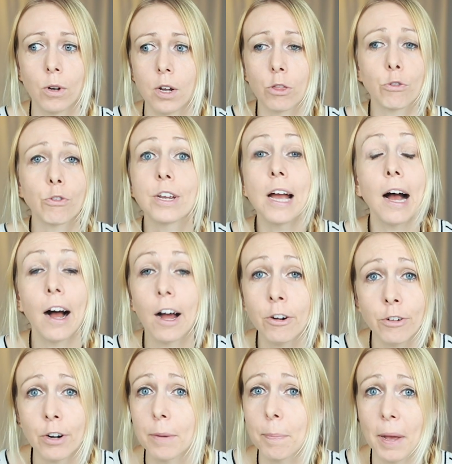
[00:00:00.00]

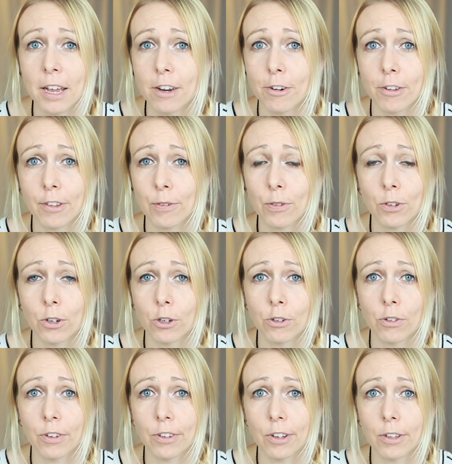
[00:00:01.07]
300 pages of
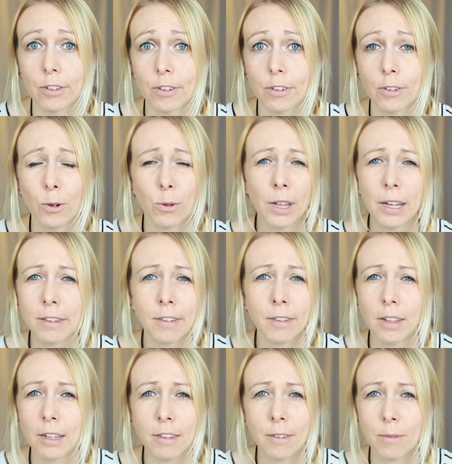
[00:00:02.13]
search results. So
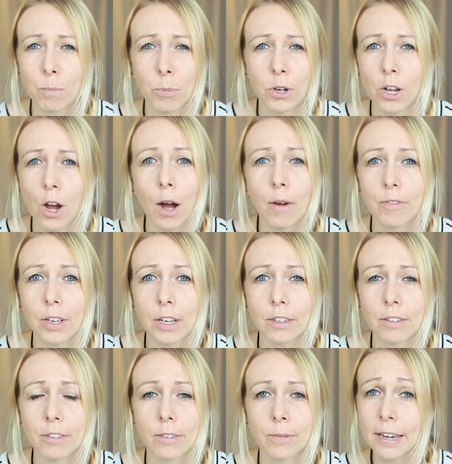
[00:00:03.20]
that's pretty
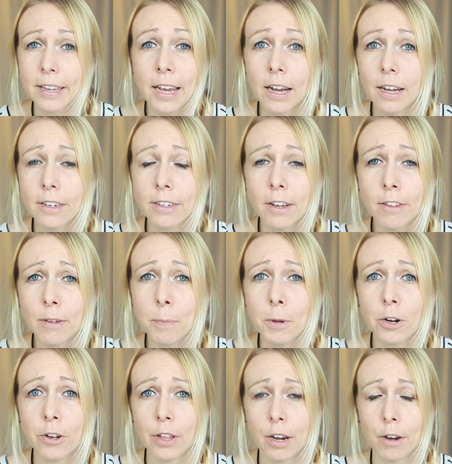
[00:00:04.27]
obvious. And yeah, it does
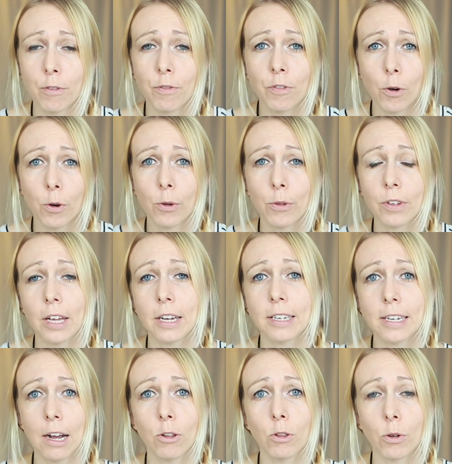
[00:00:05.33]
appear that if photos get
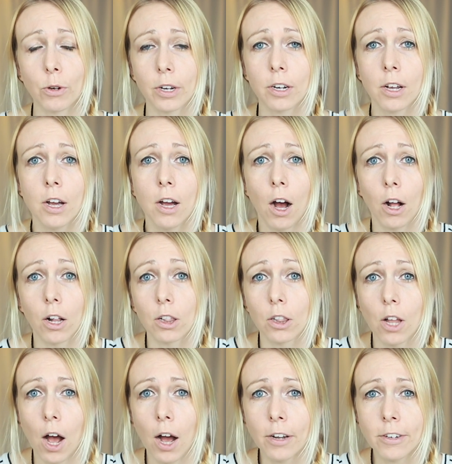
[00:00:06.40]
downloaded a
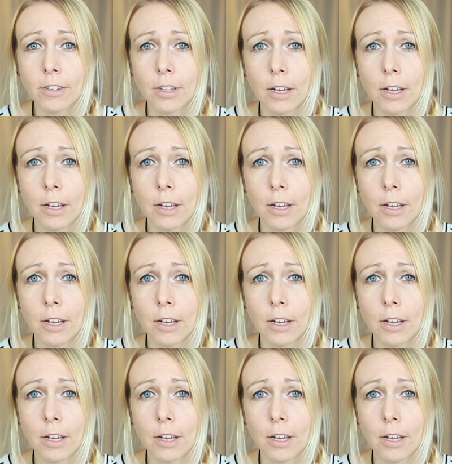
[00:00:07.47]
lot,